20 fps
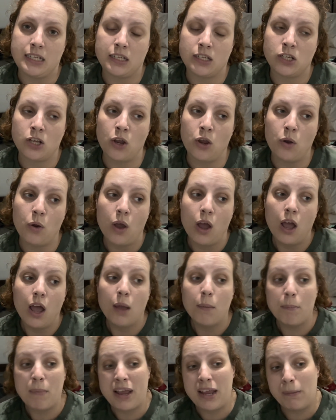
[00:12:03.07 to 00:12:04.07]
So
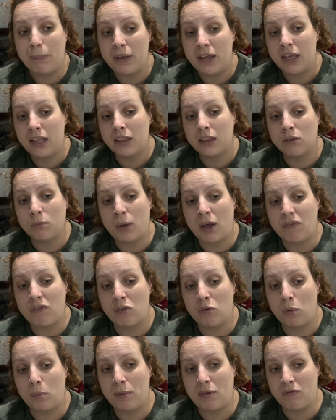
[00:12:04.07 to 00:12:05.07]
maybe the weather
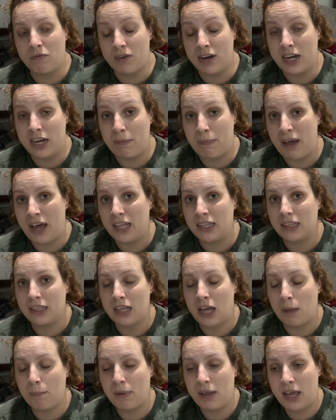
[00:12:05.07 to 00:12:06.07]
will be really bad
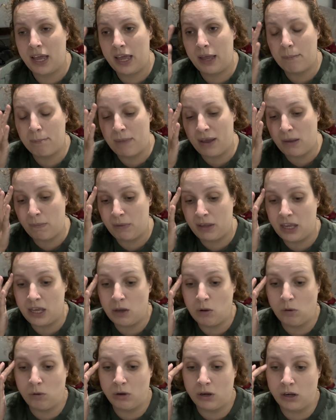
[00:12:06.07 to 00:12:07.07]
up here, maybe
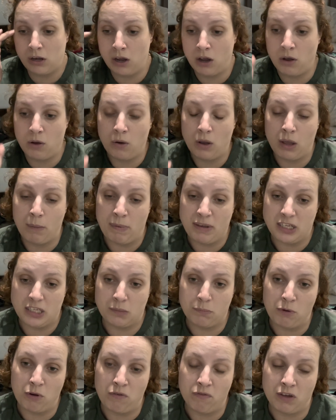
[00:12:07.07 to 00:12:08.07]
it will go a bit
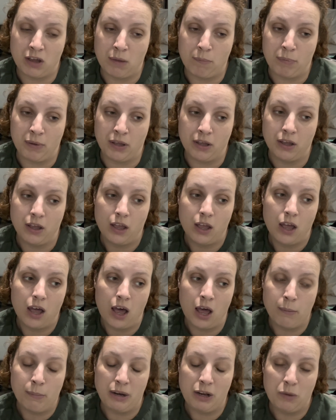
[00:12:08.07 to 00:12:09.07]
smoother, but
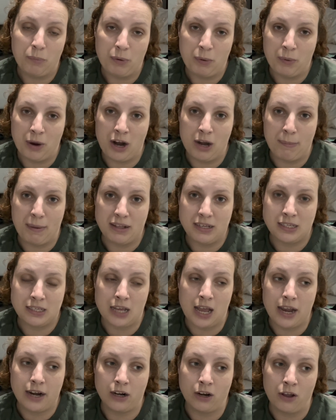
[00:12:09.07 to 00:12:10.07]
I'm a little bit worried about the
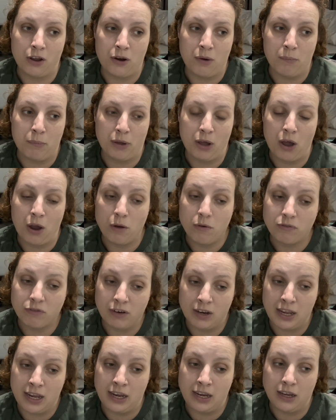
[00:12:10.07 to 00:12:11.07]
cyclone, but
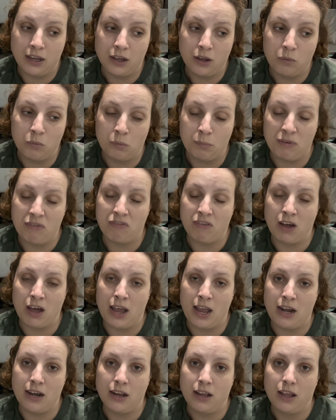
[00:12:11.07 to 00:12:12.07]
hopefully we'll be
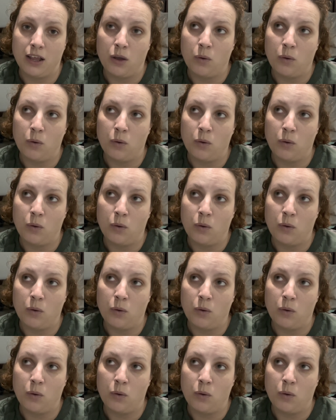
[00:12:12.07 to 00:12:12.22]
fine.